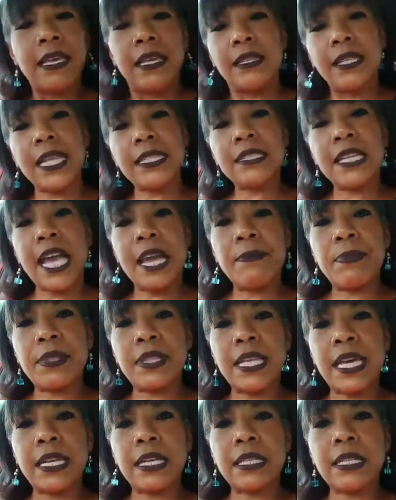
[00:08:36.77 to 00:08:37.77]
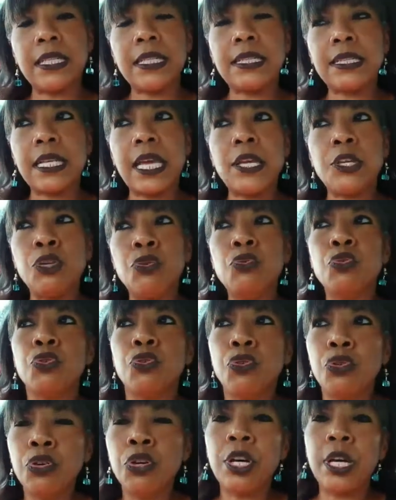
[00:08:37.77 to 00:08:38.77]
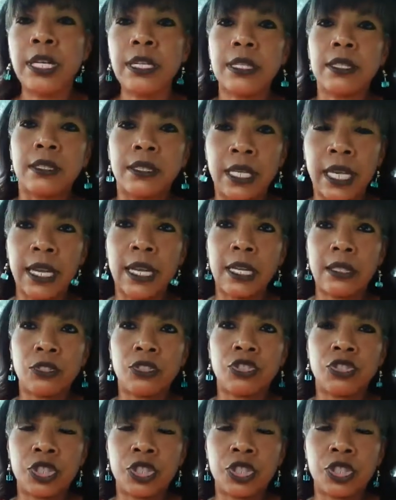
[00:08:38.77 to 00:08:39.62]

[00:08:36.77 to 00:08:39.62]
Let's hypothetically say you could get it